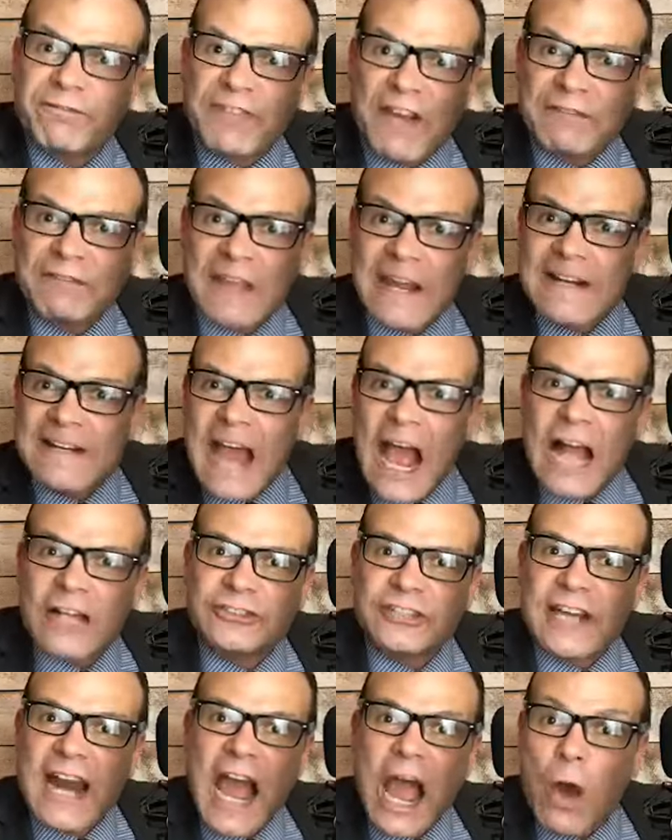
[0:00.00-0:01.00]
fifteen
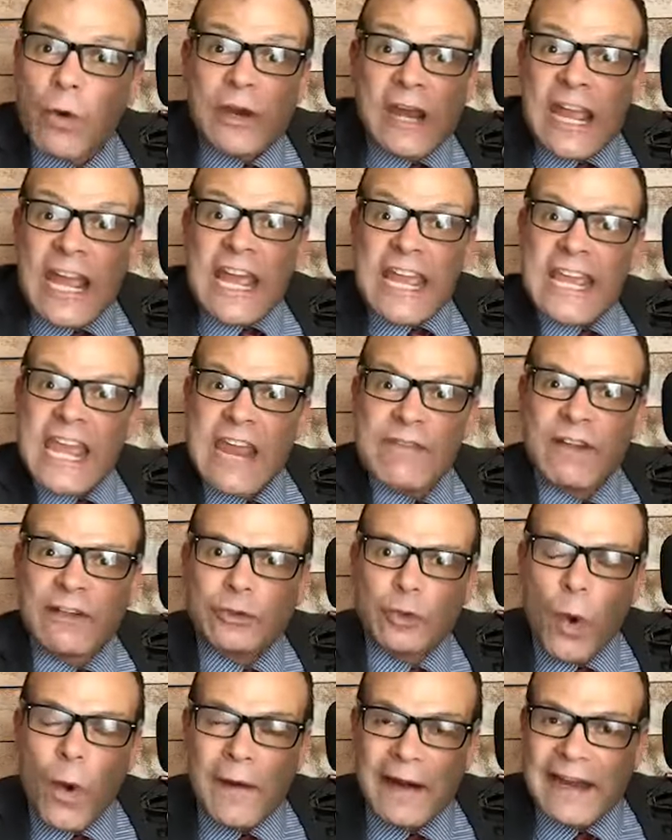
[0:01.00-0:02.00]
dollars an hour, even
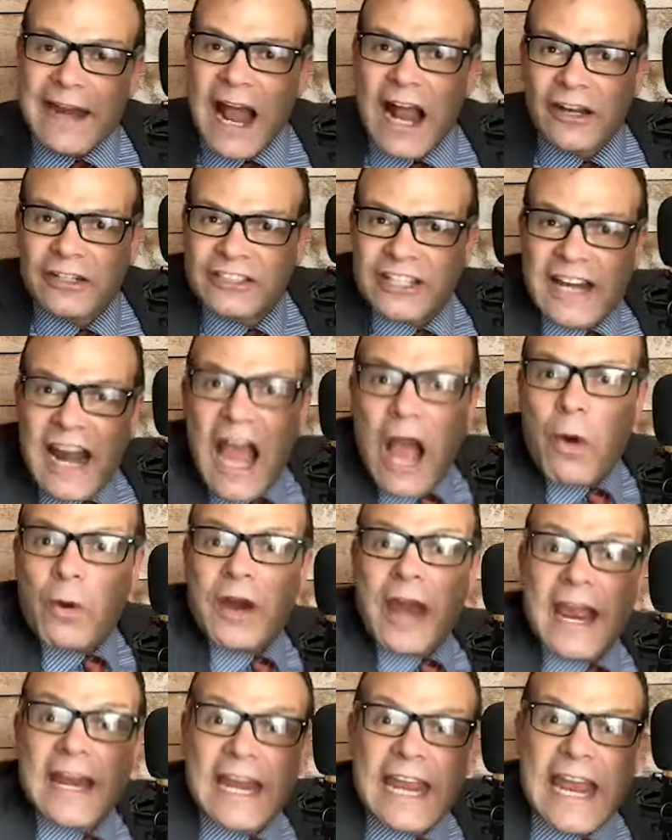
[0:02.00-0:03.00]
twenty dollars an
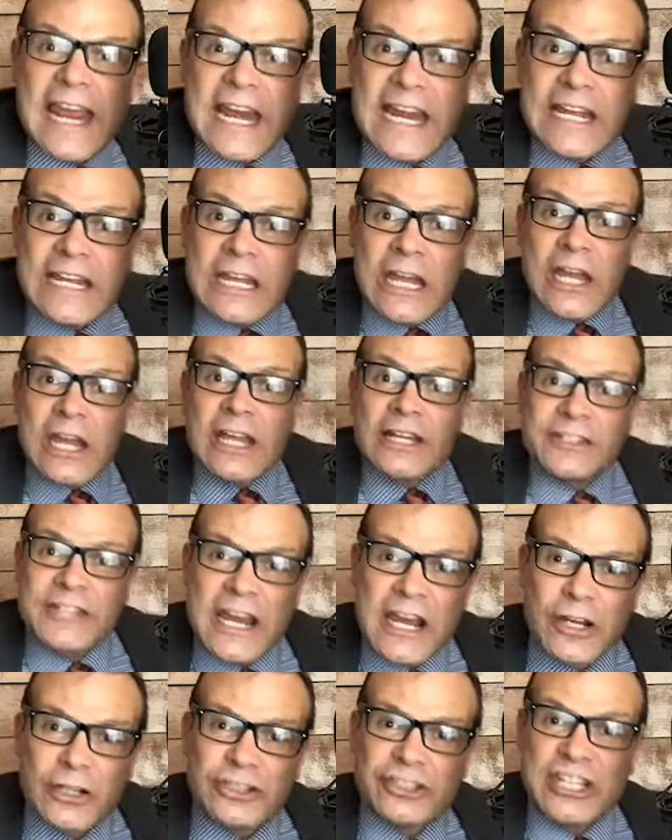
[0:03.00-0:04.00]
hour at any
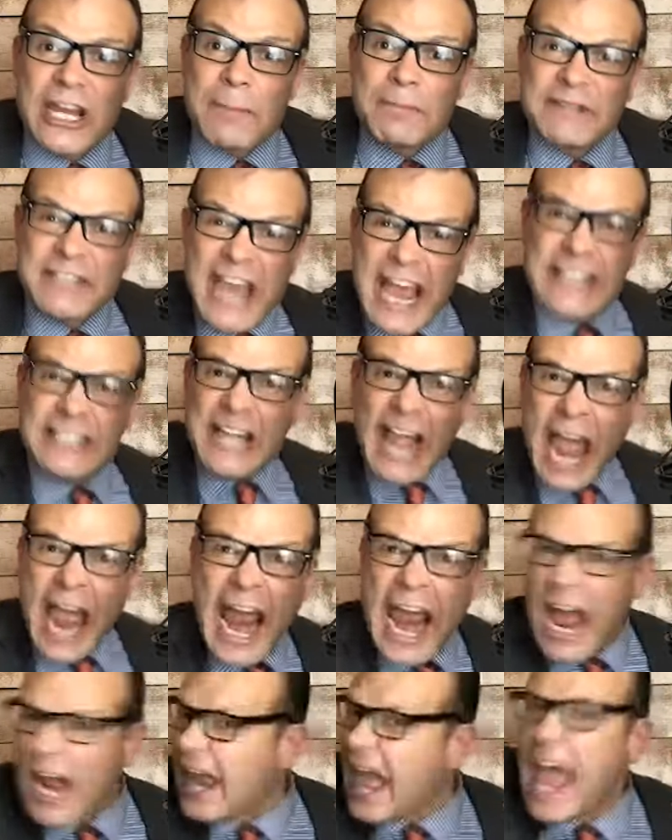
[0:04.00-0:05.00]
dealership, get the
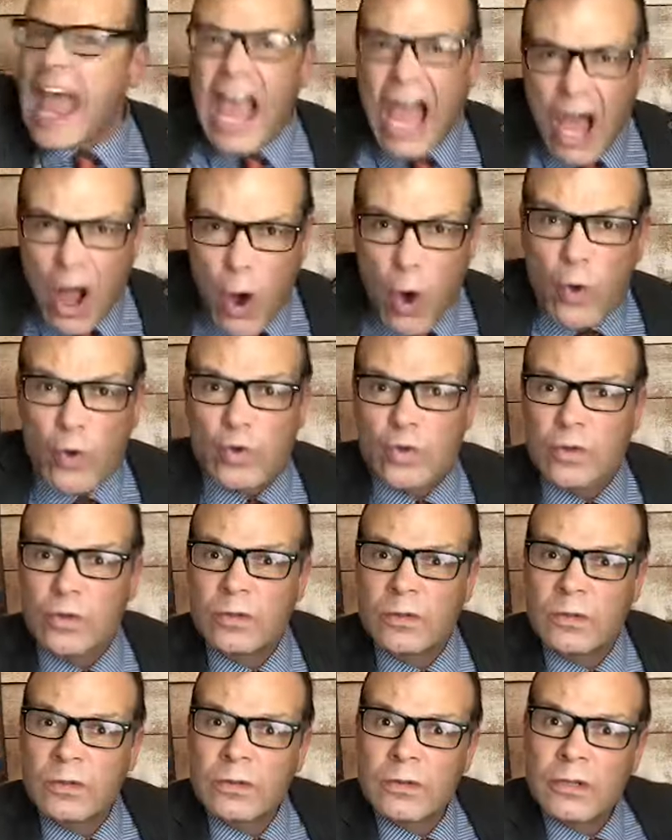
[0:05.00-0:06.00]
hell out.
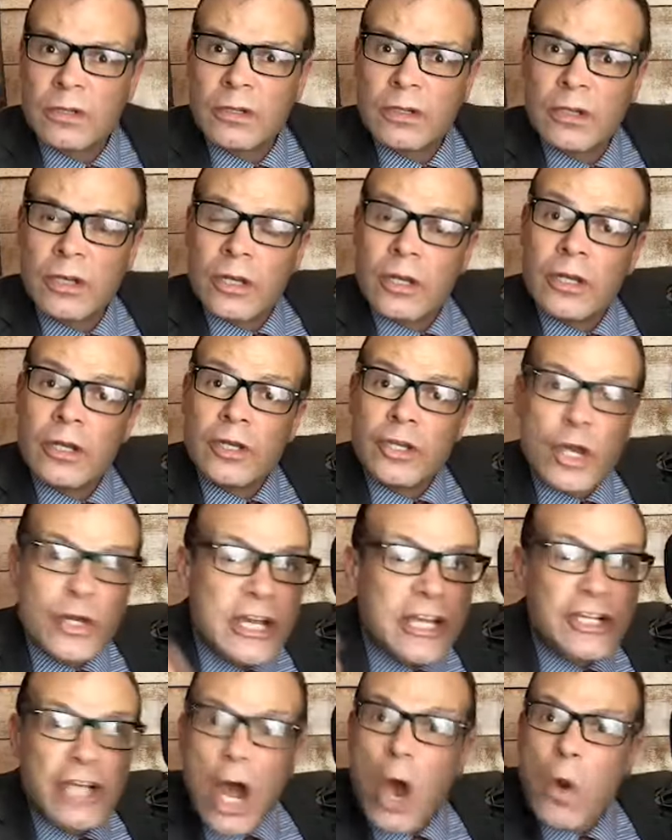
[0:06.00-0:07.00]
You
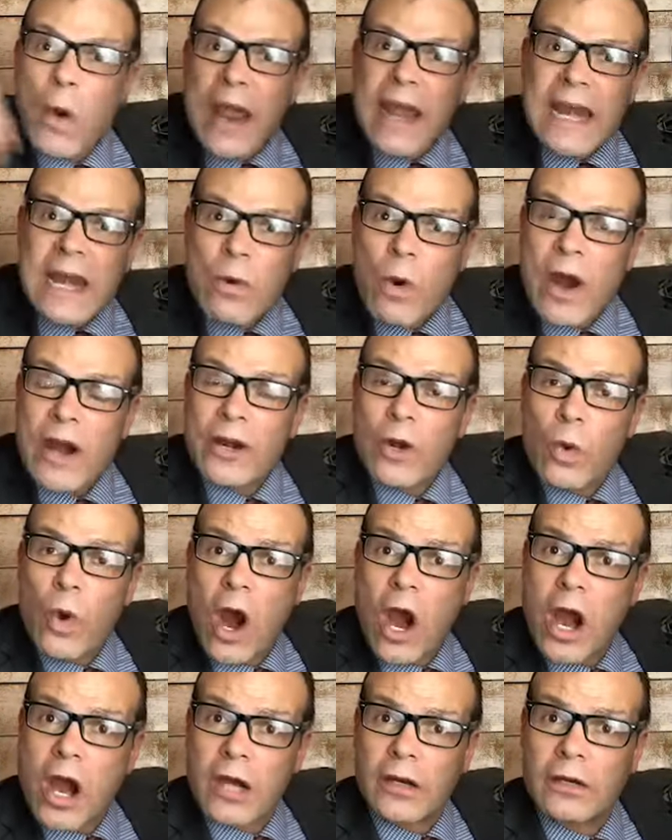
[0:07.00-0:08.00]
could go anywhere to
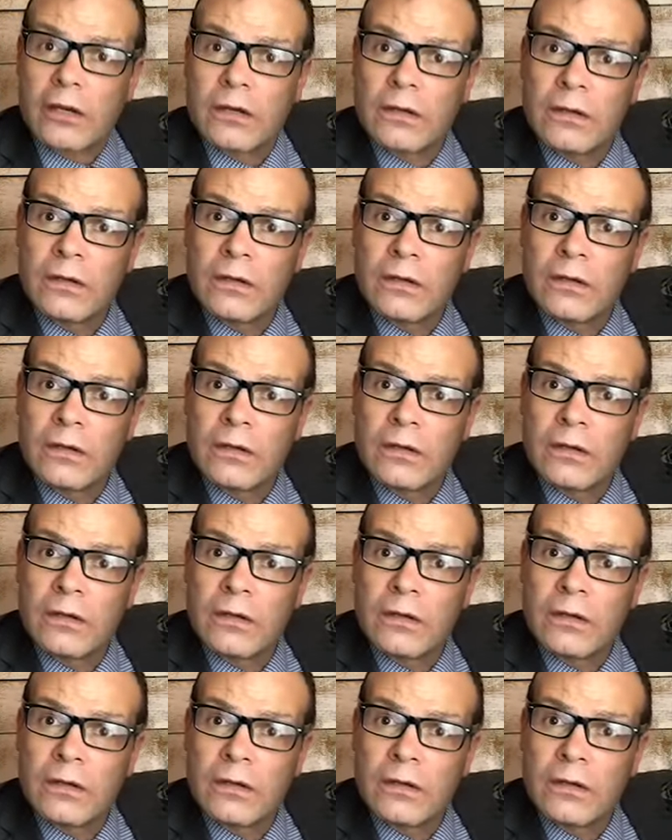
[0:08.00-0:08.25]
work.